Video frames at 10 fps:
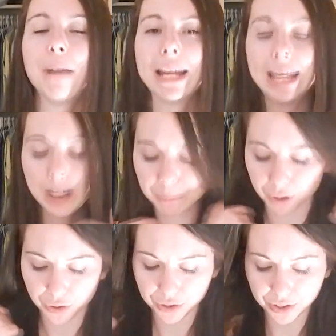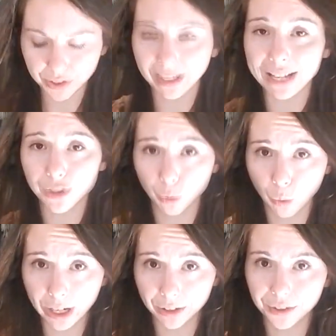my hair produces less
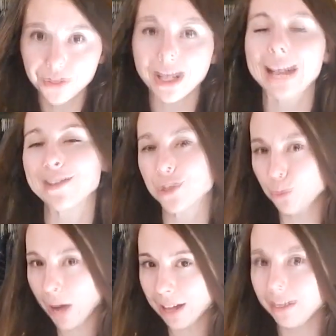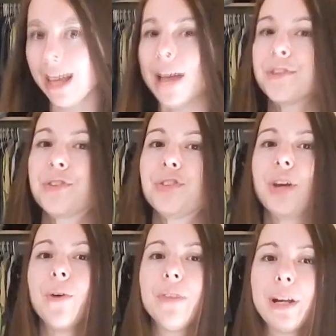oils, I sweat less,
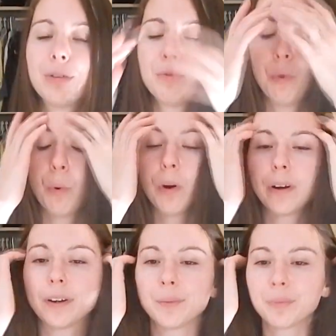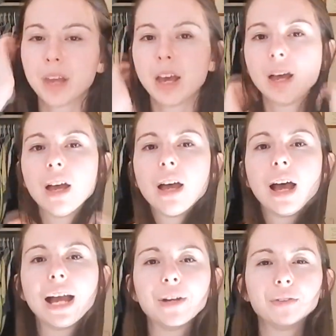so therefore
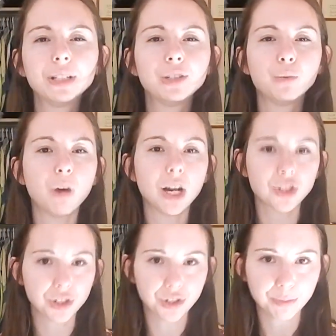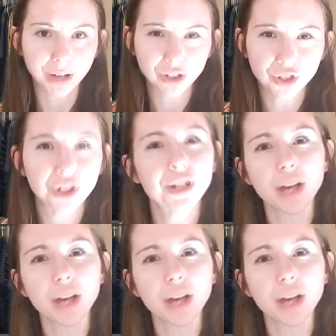I don't need to wash it as much.